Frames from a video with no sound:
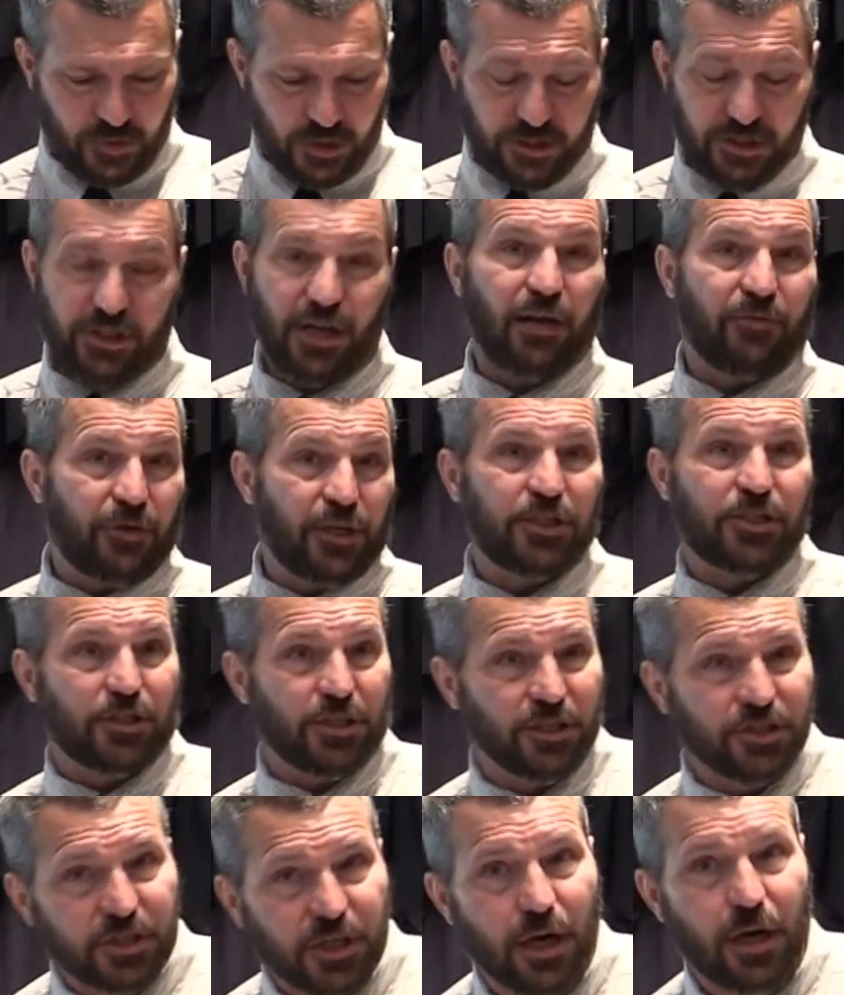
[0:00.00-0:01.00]
Salvation
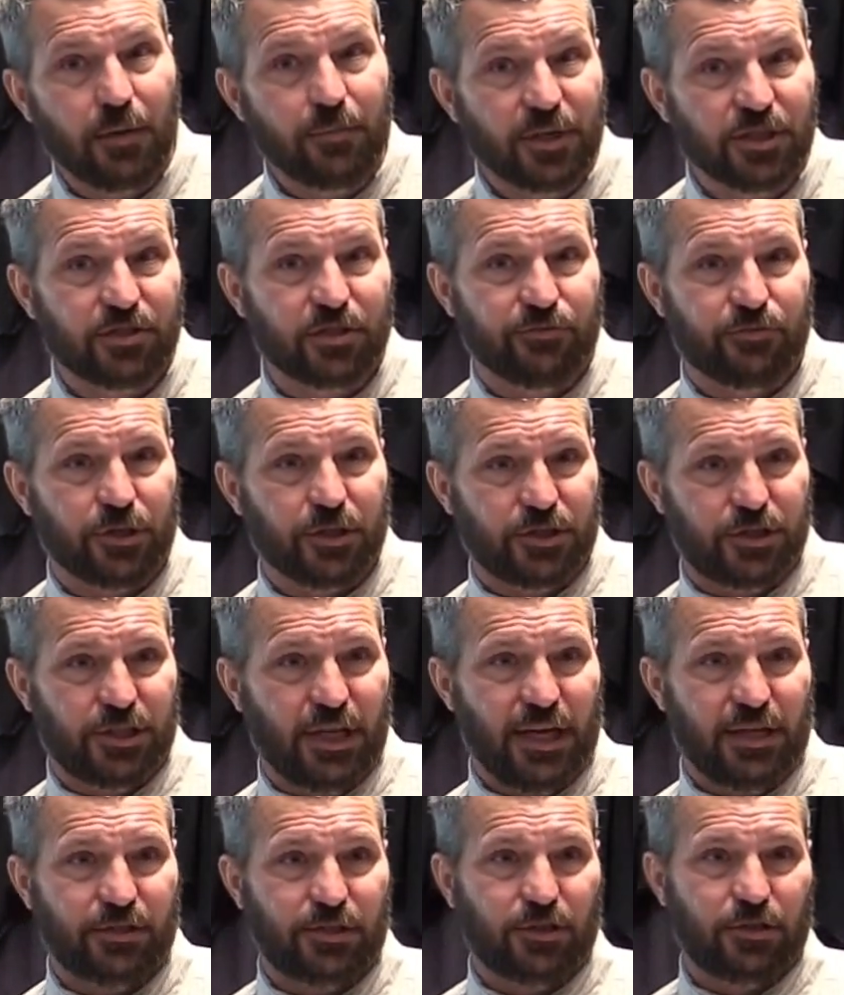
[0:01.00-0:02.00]
has come, as the verse
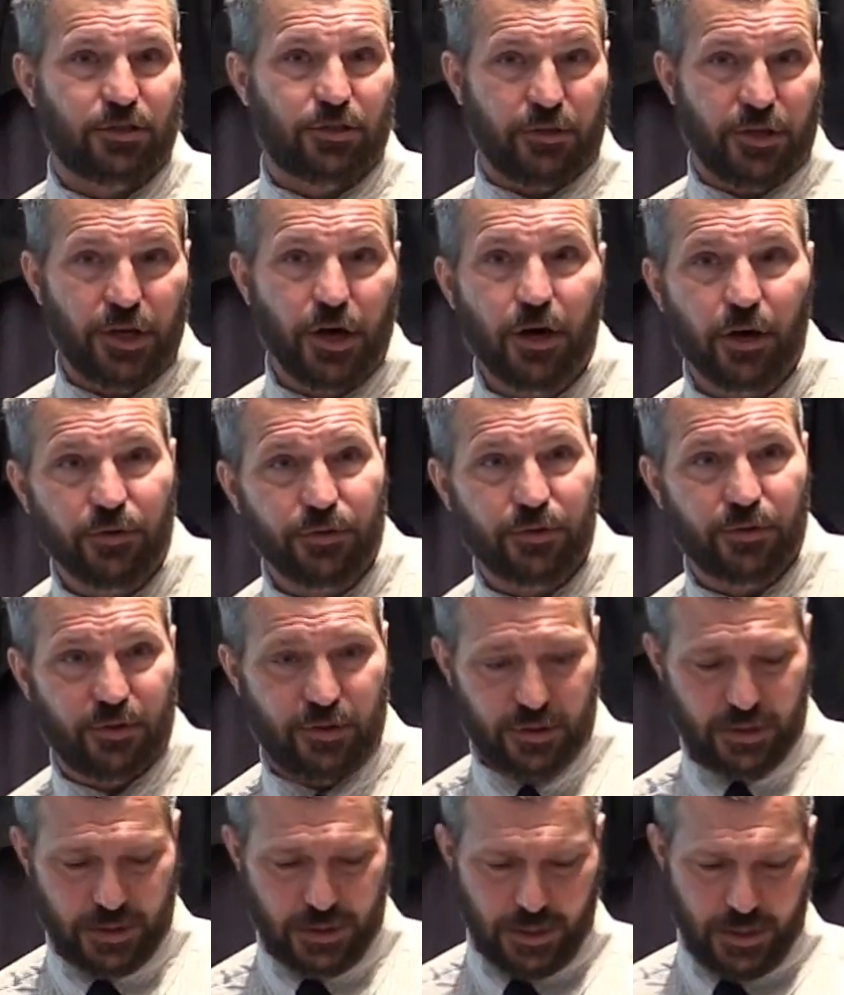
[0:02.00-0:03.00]
says, to the earth.
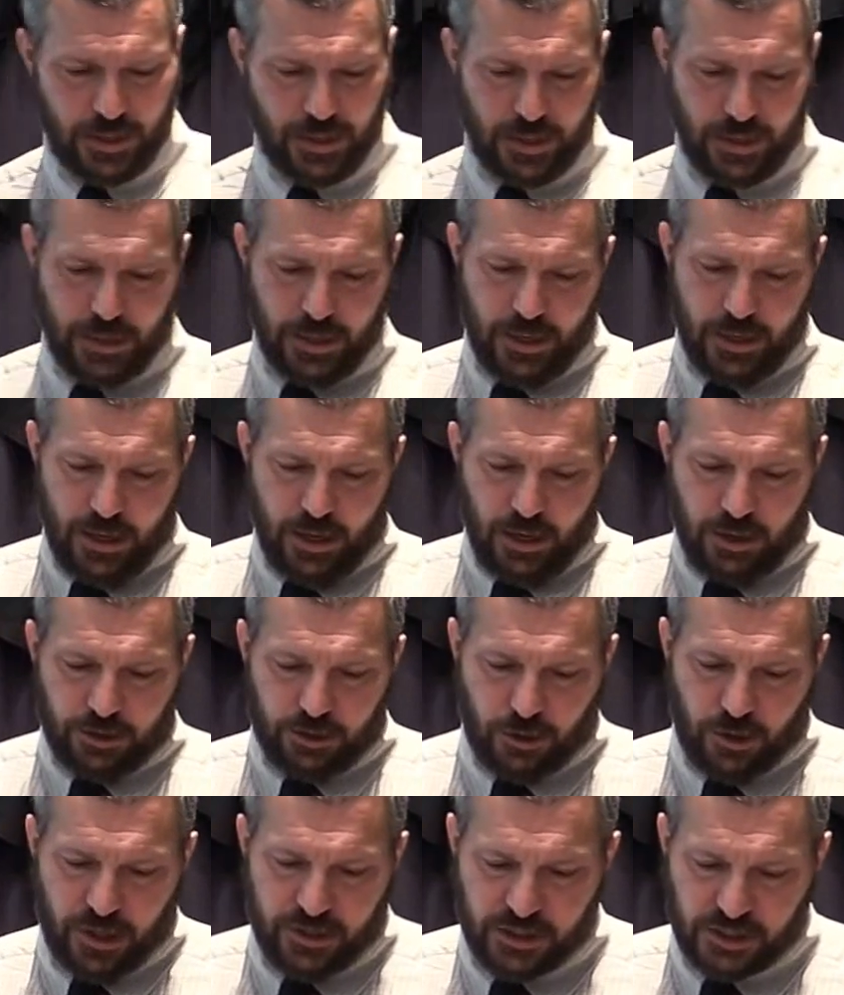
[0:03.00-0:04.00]

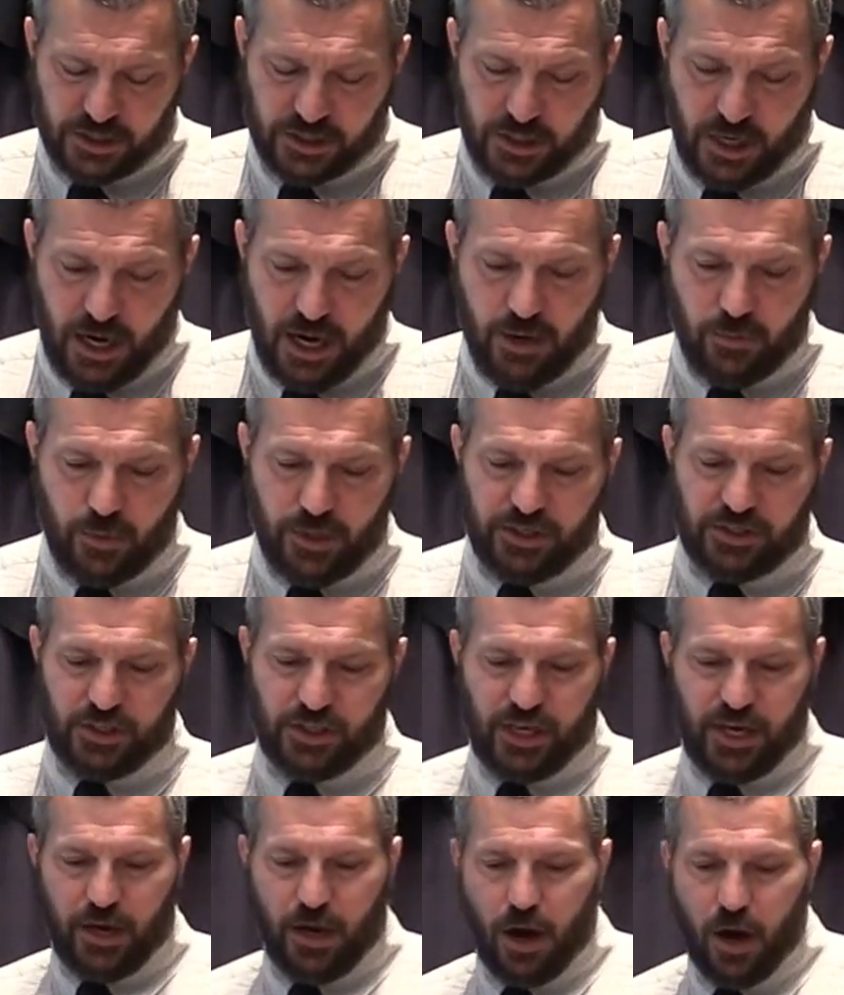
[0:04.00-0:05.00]
During this time, we
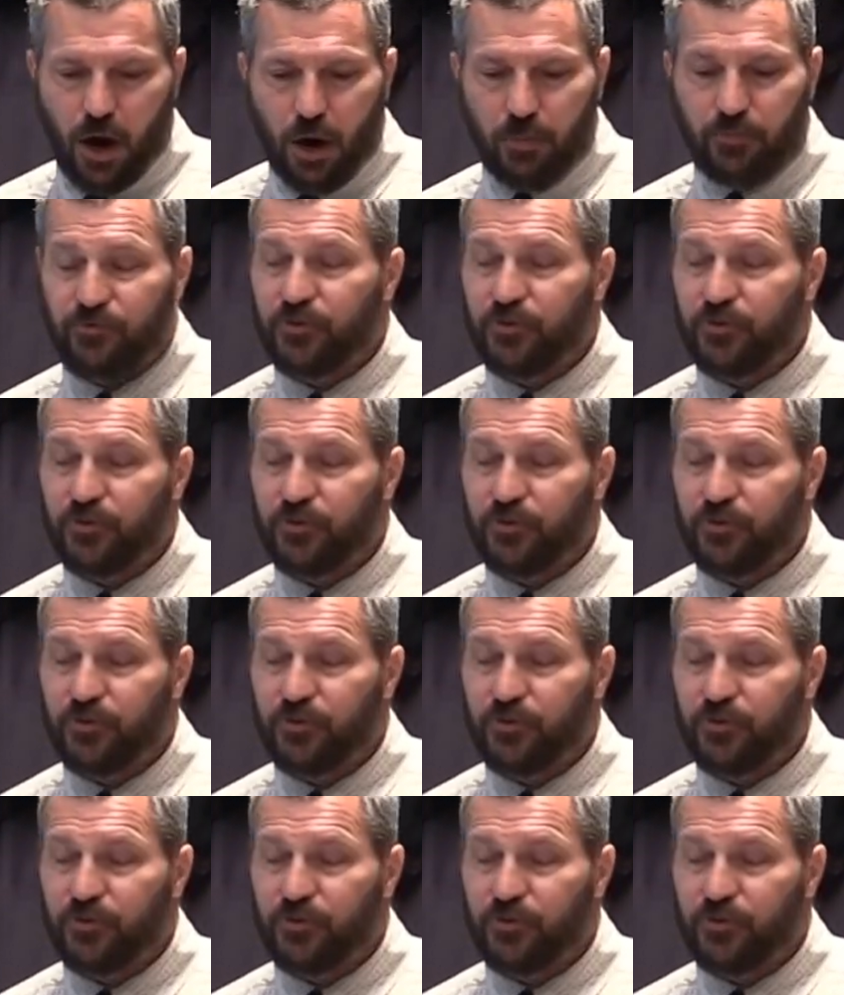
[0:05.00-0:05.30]
see hope